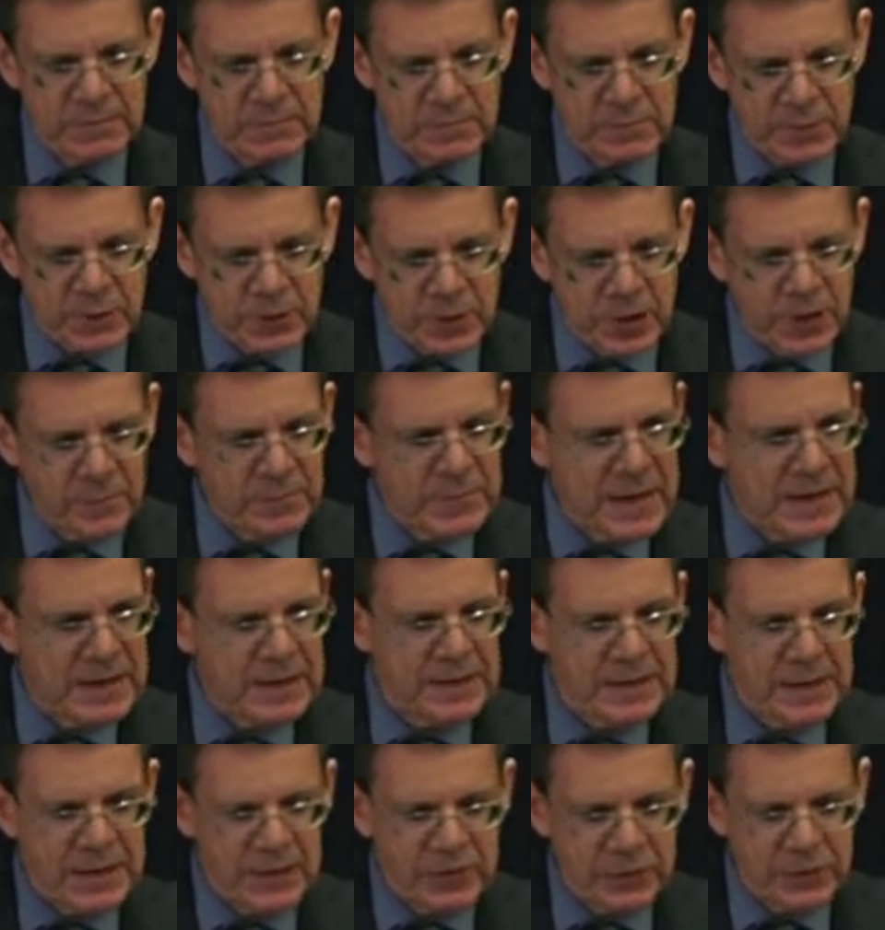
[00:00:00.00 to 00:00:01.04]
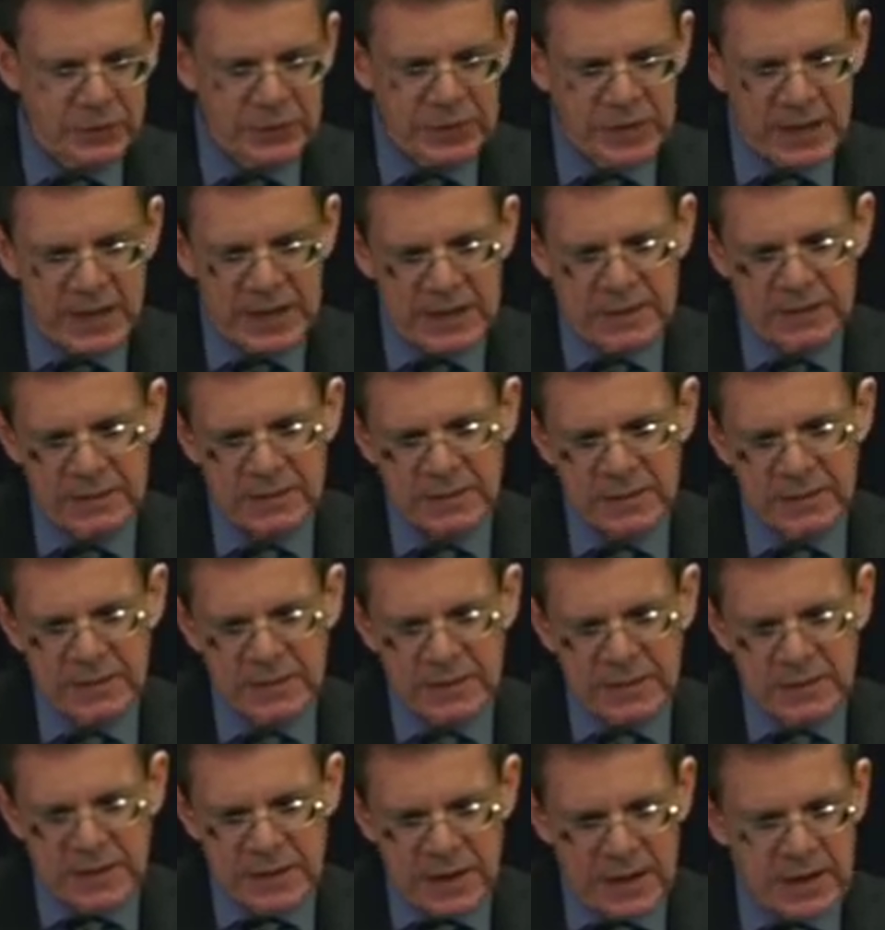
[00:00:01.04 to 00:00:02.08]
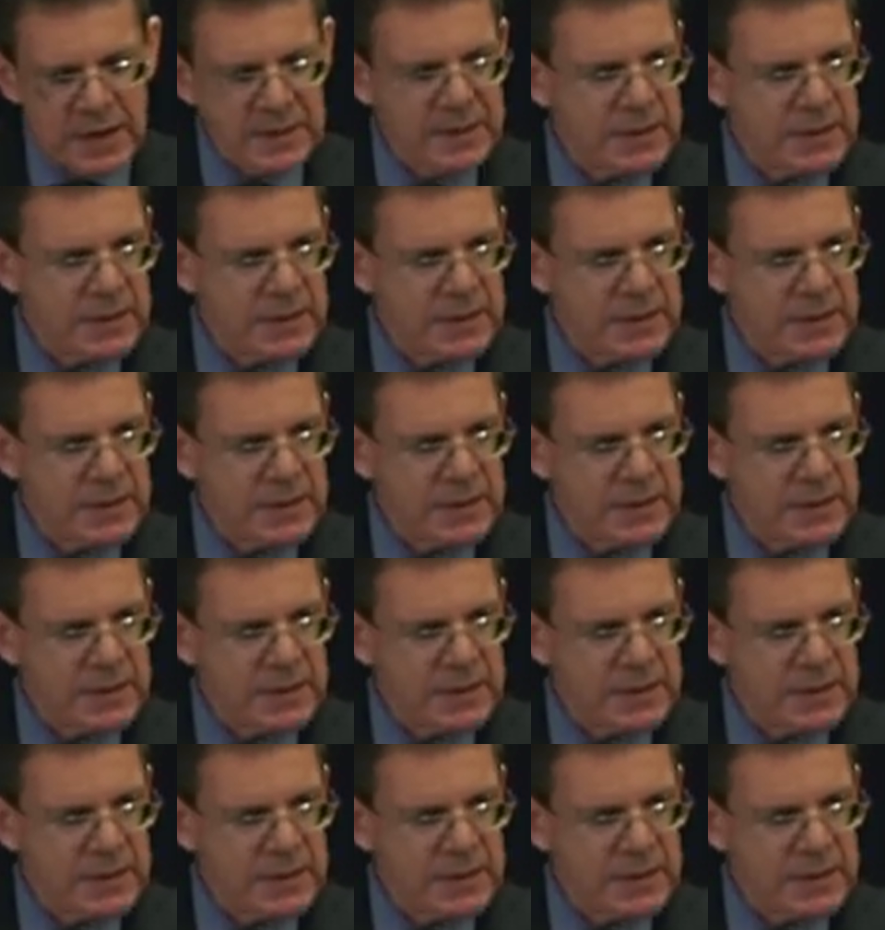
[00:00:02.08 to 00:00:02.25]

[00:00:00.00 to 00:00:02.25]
Bernard made an erudite and